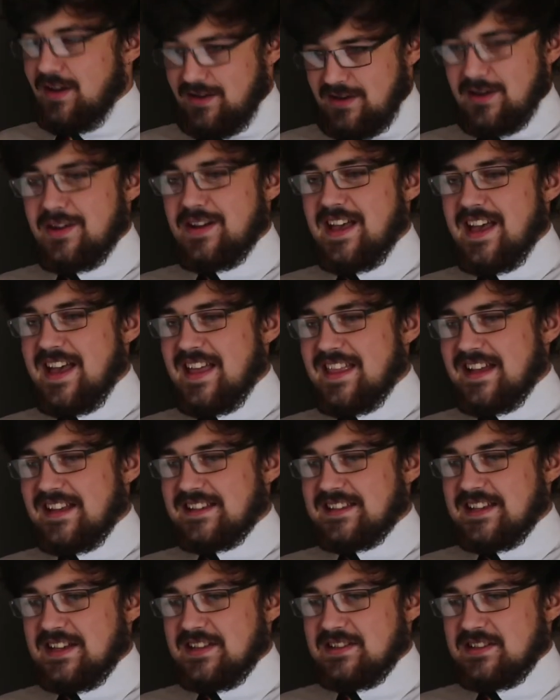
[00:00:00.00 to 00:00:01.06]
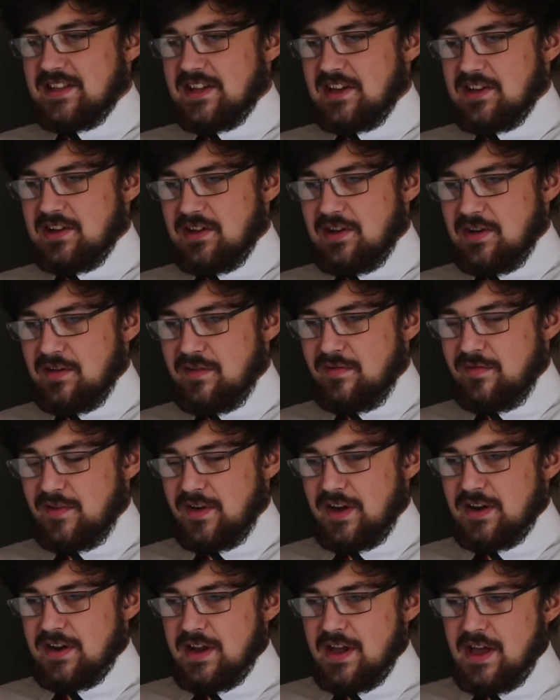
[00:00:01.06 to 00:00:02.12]
Oh yeah, that sounds like a lot of
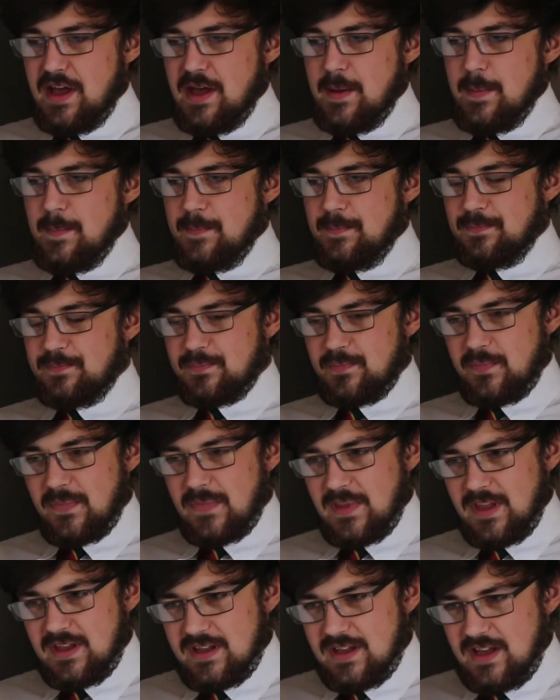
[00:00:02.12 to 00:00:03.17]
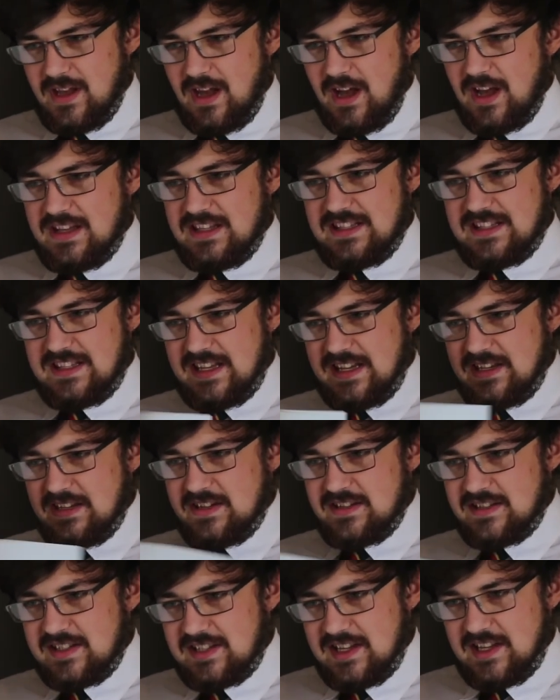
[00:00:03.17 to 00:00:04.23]
fun. I
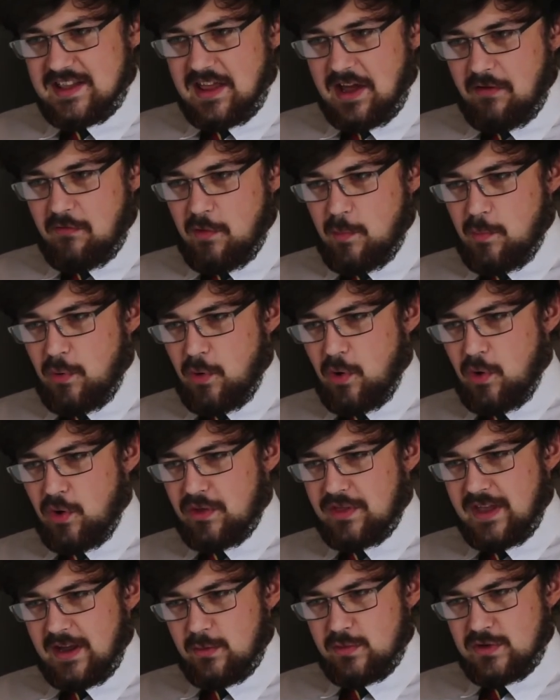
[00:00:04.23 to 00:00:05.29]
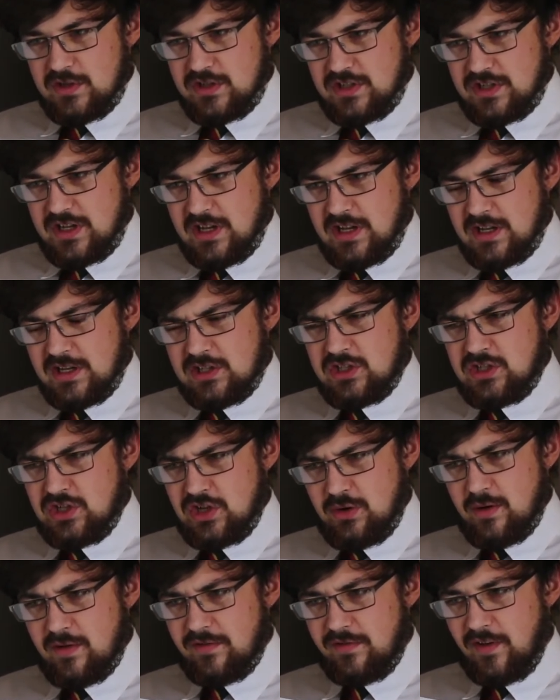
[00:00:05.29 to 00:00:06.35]
didn't see that report that was
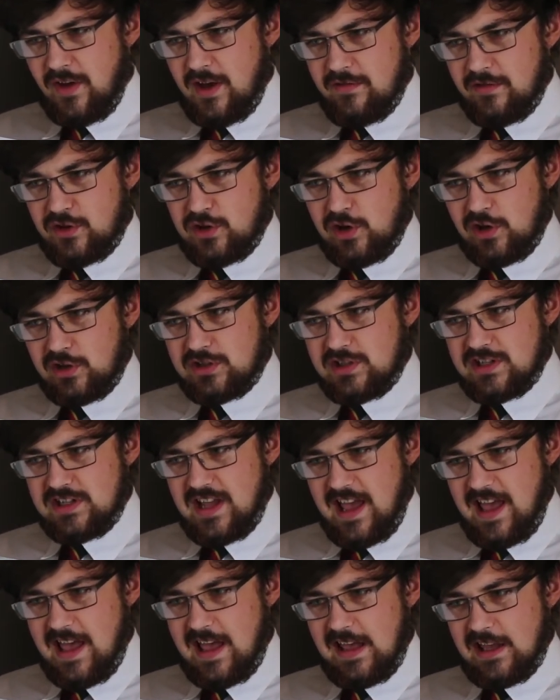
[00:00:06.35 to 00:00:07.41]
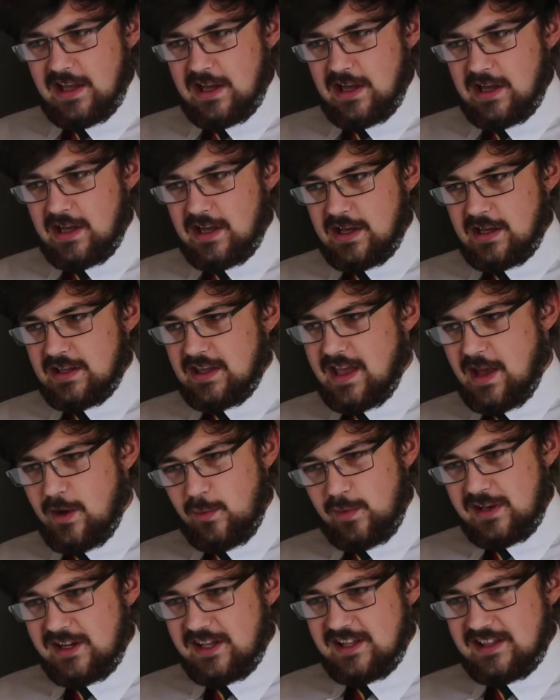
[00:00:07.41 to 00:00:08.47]
due at 5 o'clock today. Yeah,
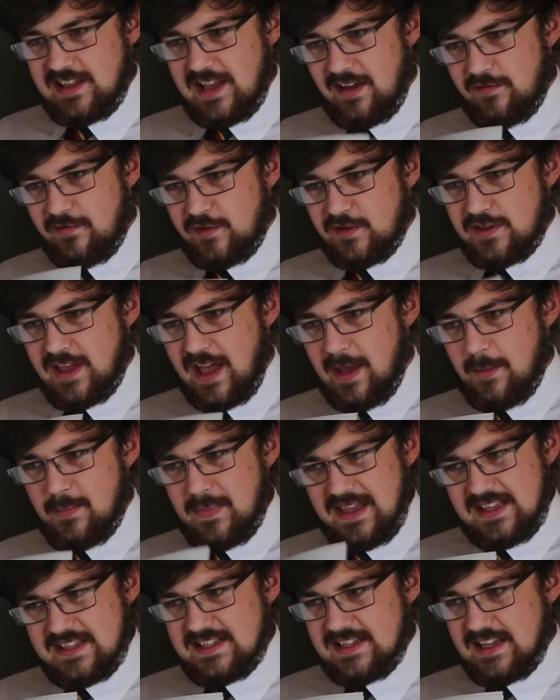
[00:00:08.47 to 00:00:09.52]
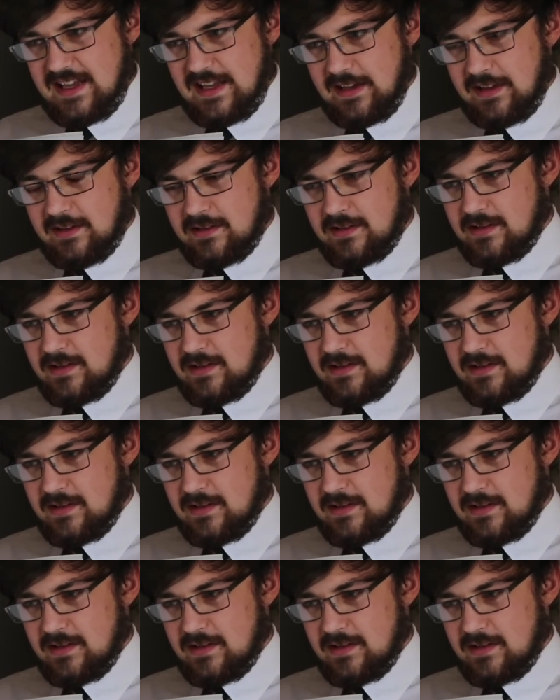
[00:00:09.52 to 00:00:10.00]
we need that for that meeting.